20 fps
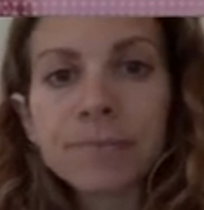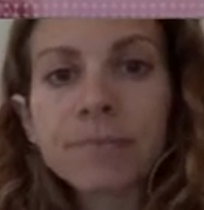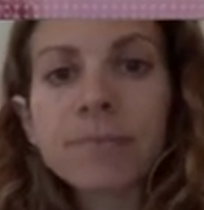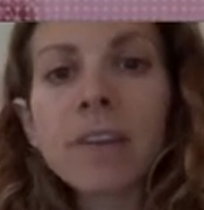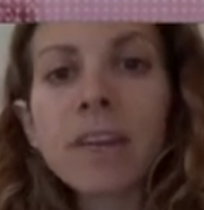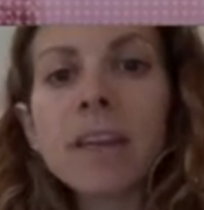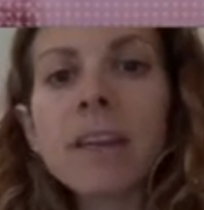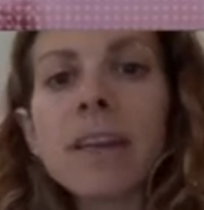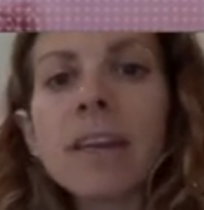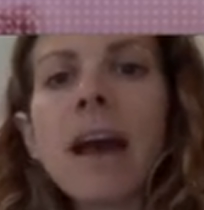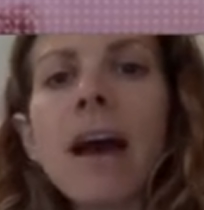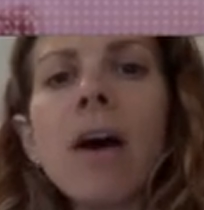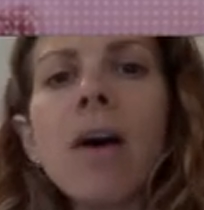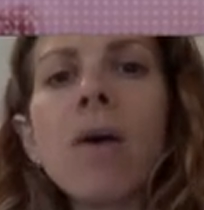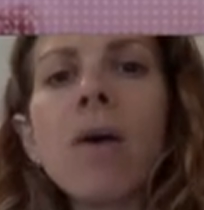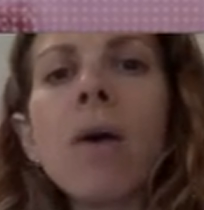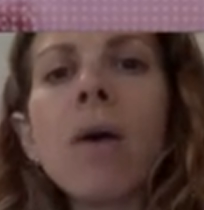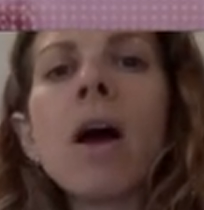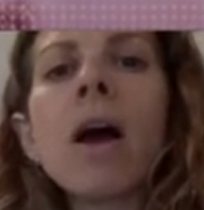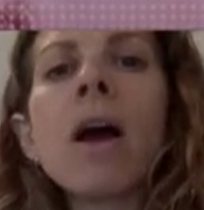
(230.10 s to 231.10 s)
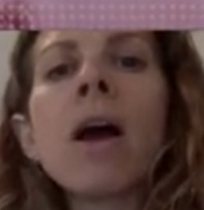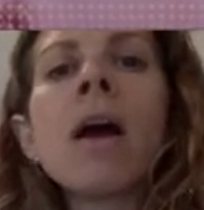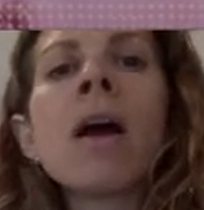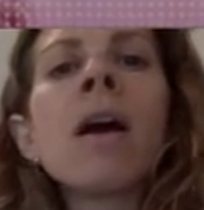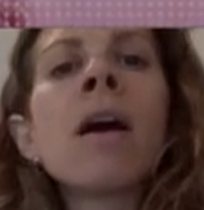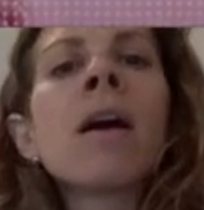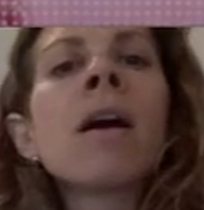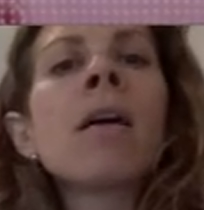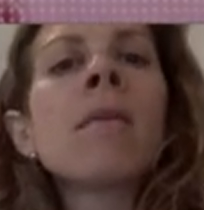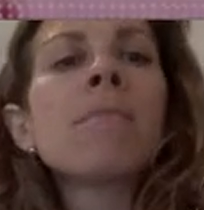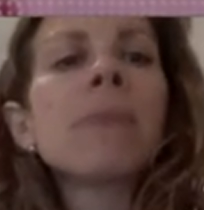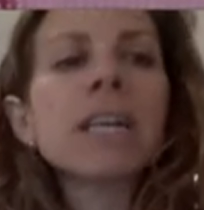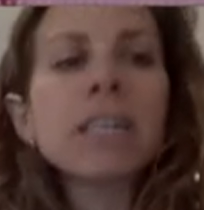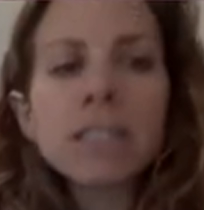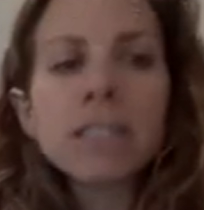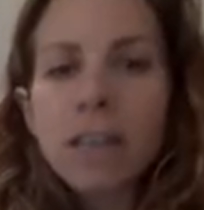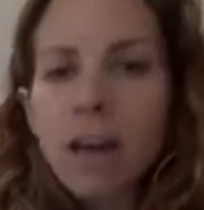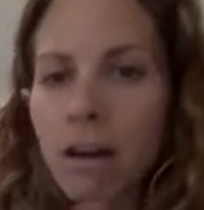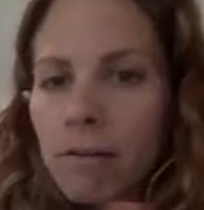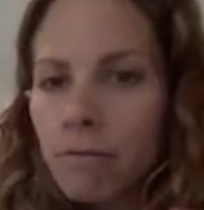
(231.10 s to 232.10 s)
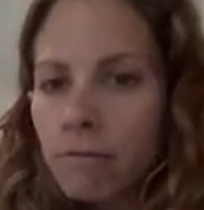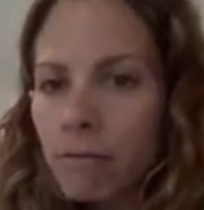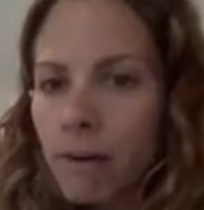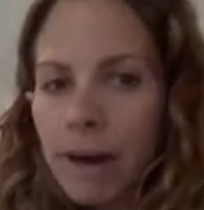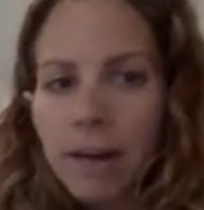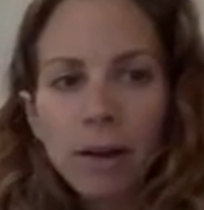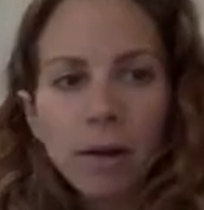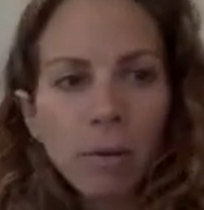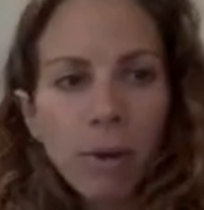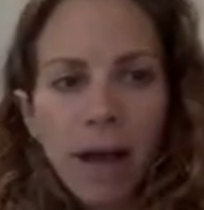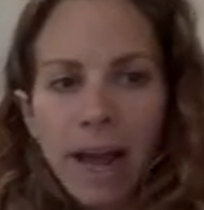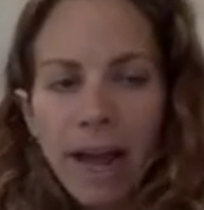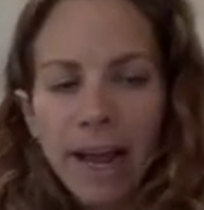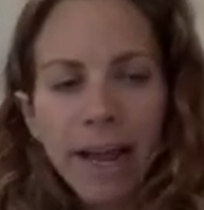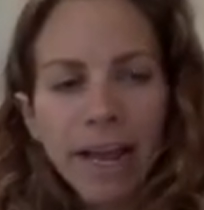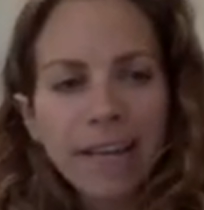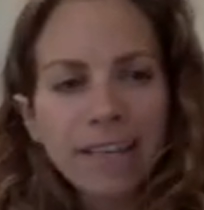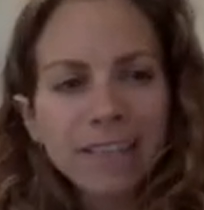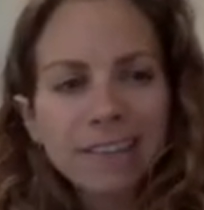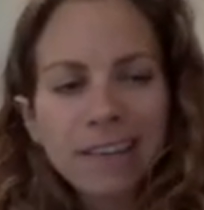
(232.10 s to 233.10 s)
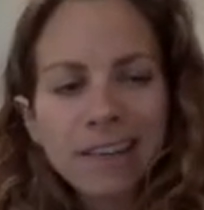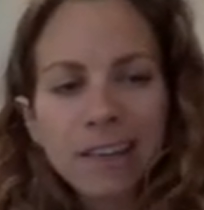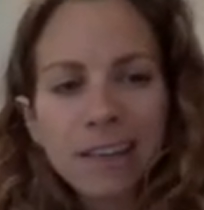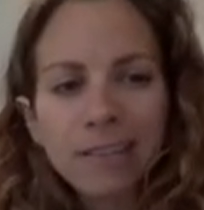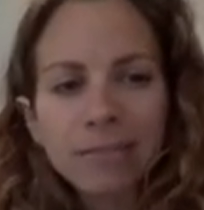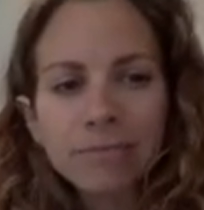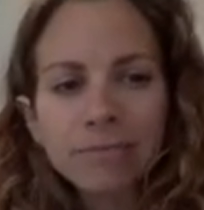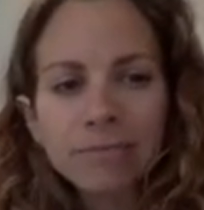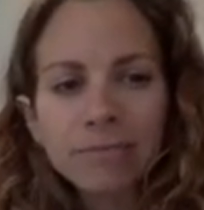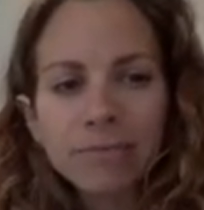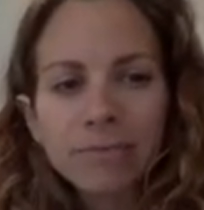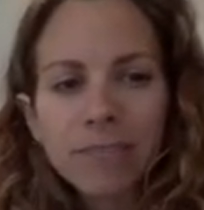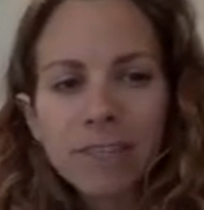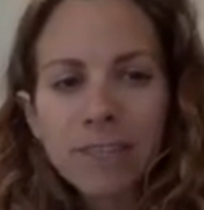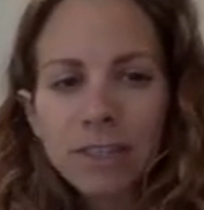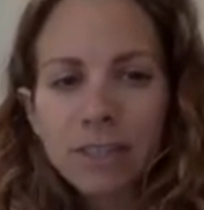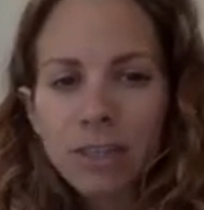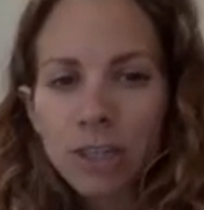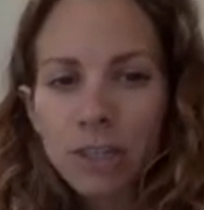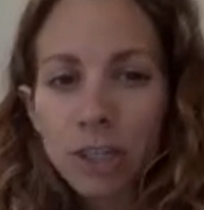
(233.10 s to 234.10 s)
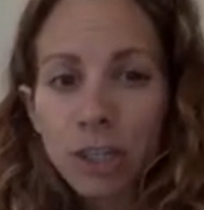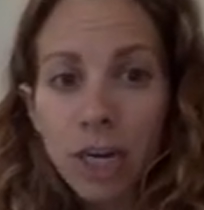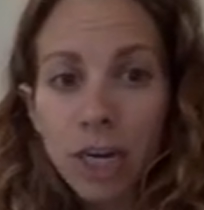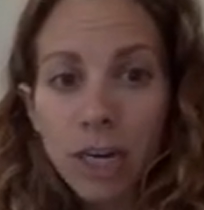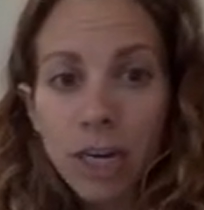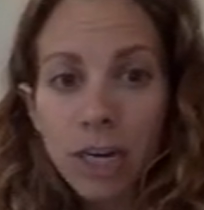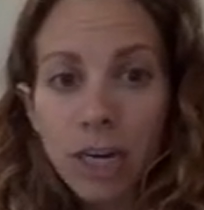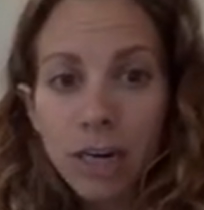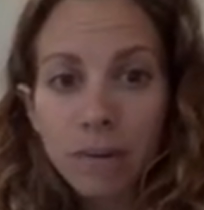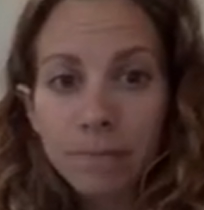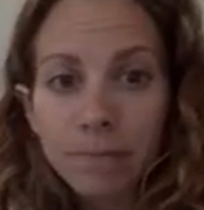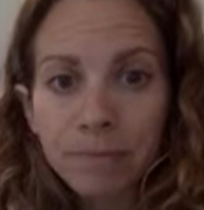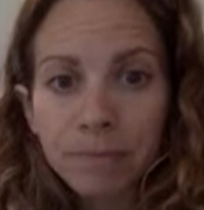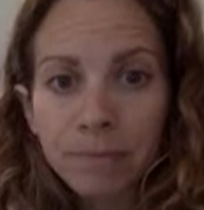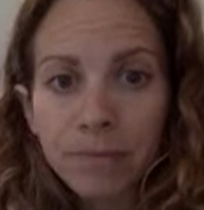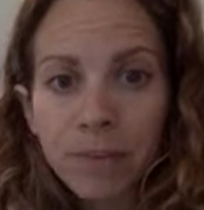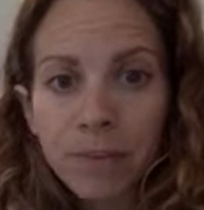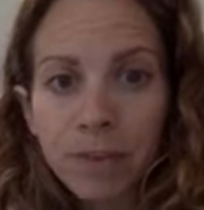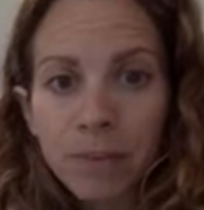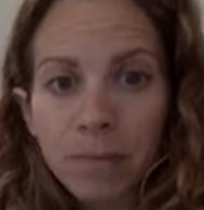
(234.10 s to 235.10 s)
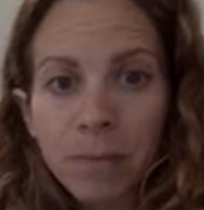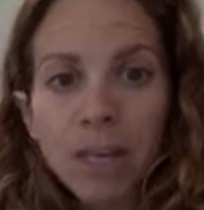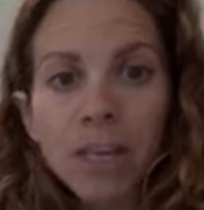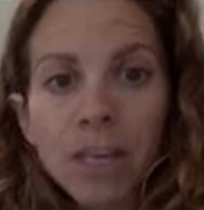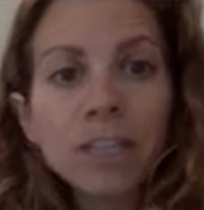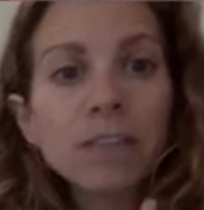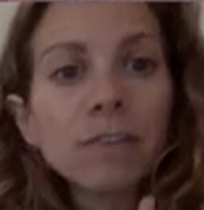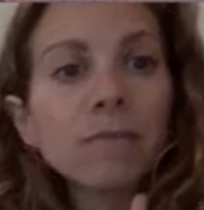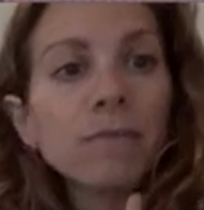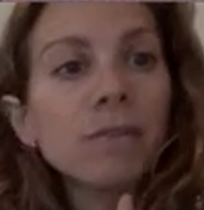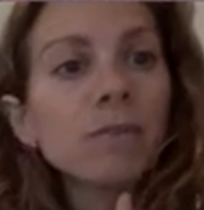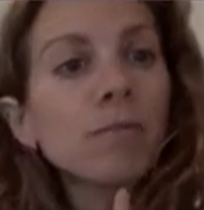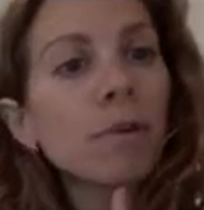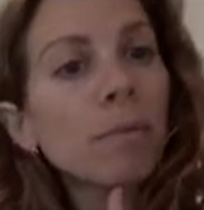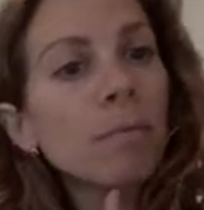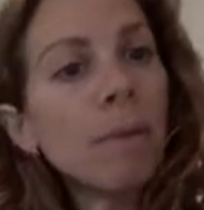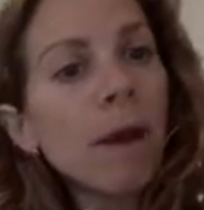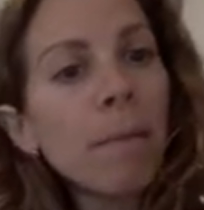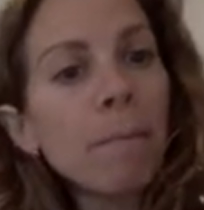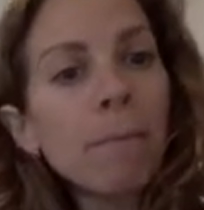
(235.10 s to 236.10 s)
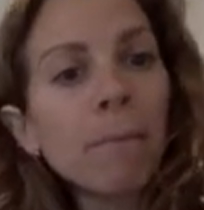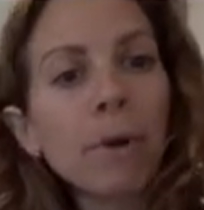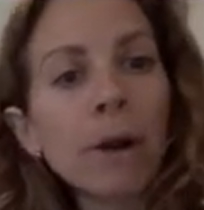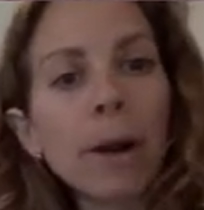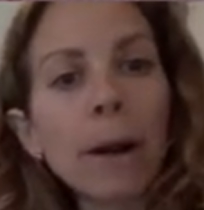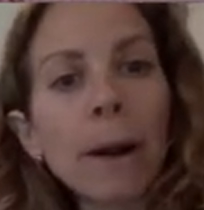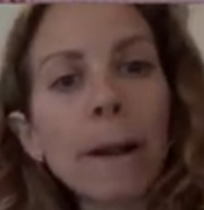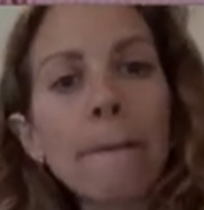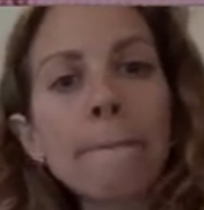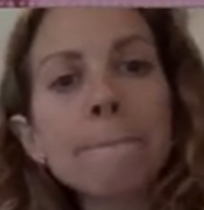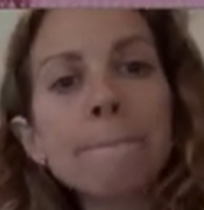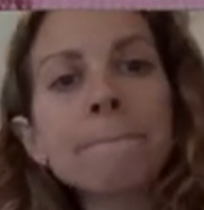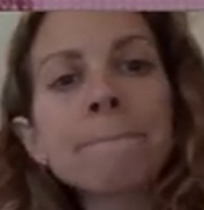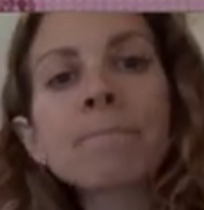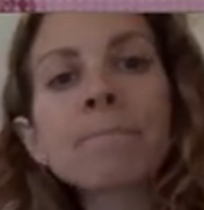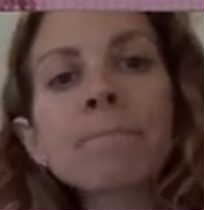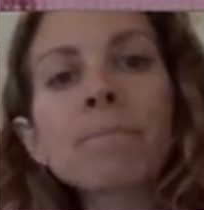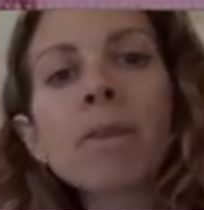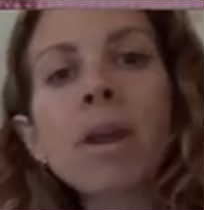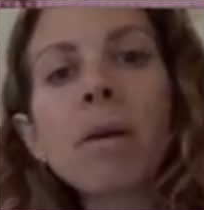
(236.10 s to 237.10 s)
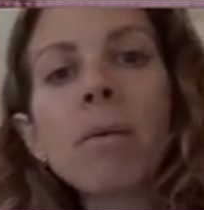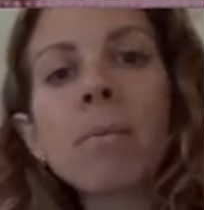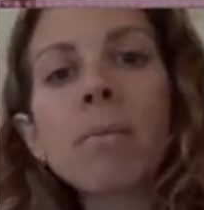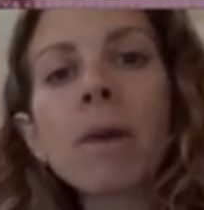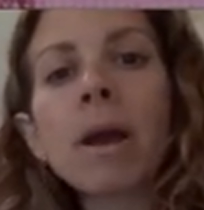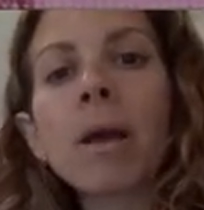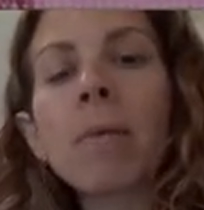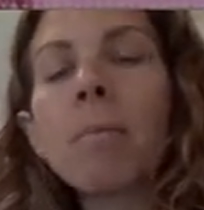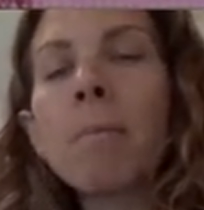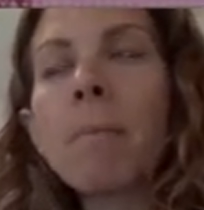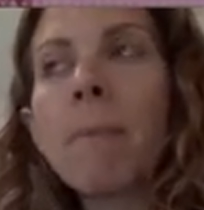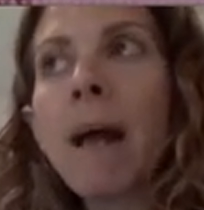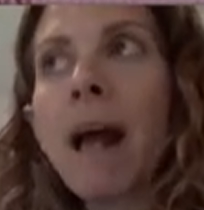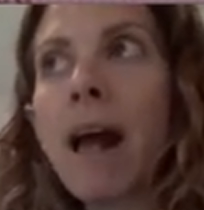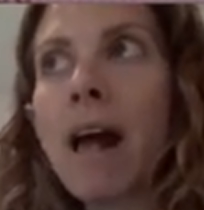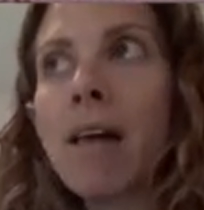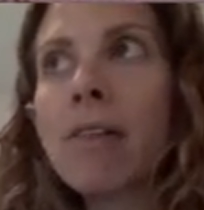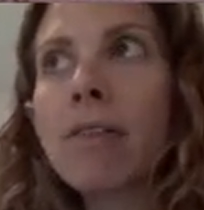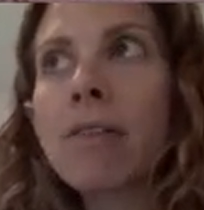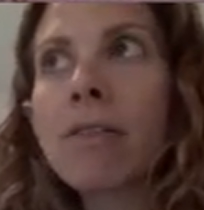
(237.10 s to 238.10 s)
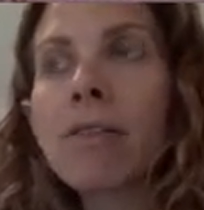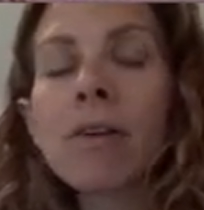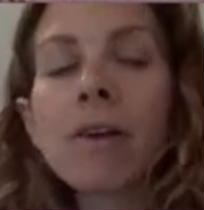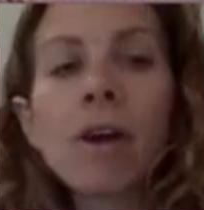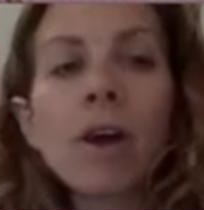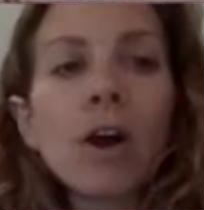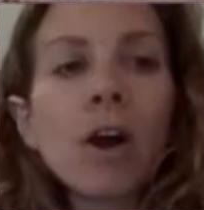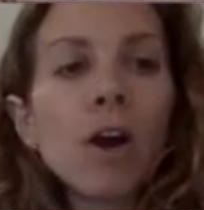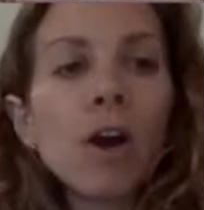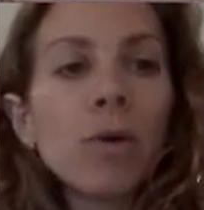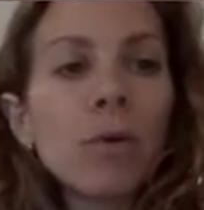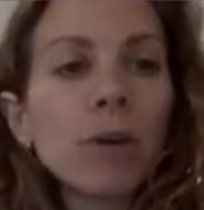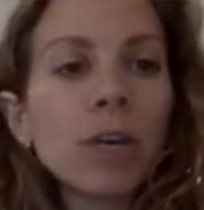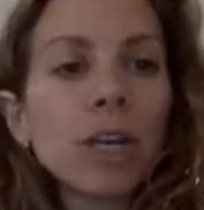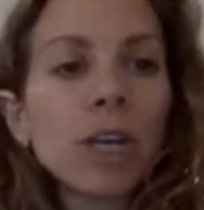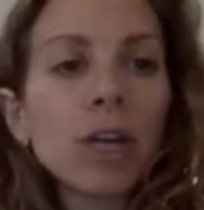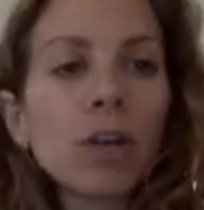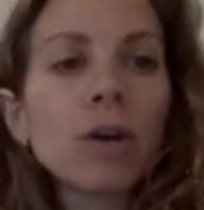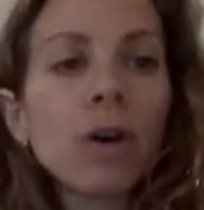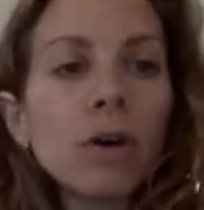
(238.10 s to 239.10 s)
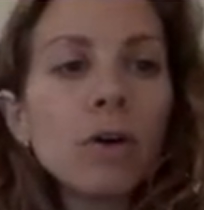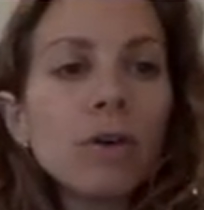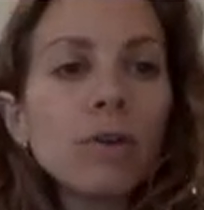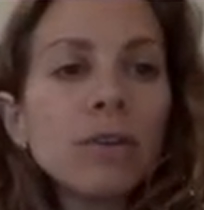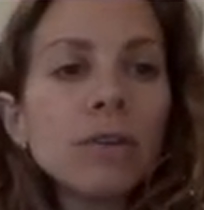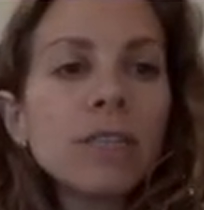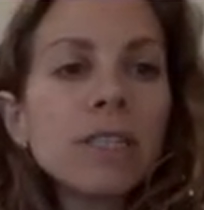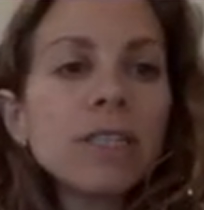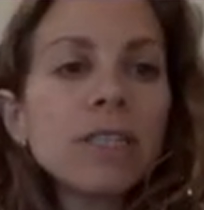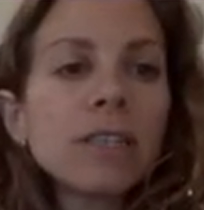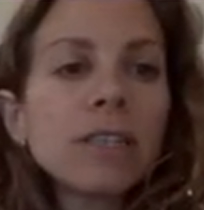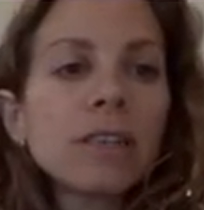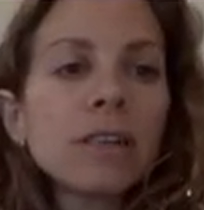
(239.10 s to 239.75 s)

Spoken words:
Now, Macduff right away is like, this looks shady. Because if you remember, Macbeth, when he goes